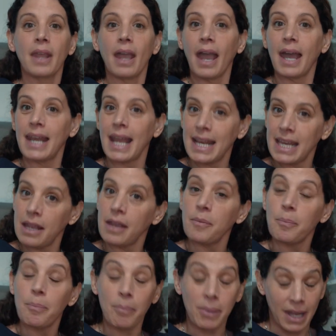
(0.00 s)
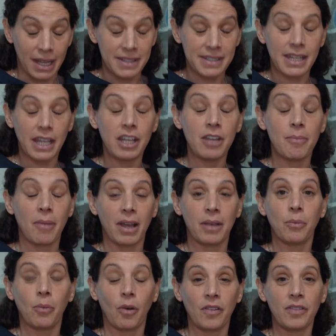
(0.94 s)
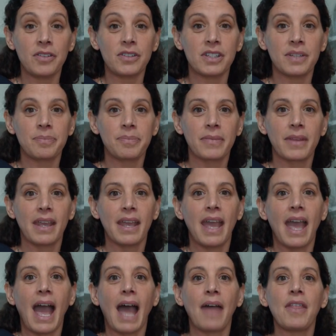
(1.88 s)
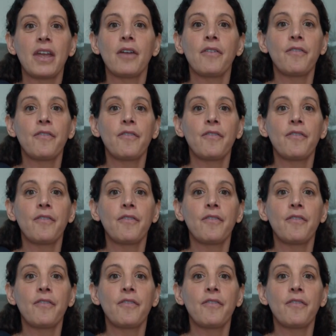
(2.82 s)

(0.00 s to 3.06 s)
and any bloods that you might want. And then a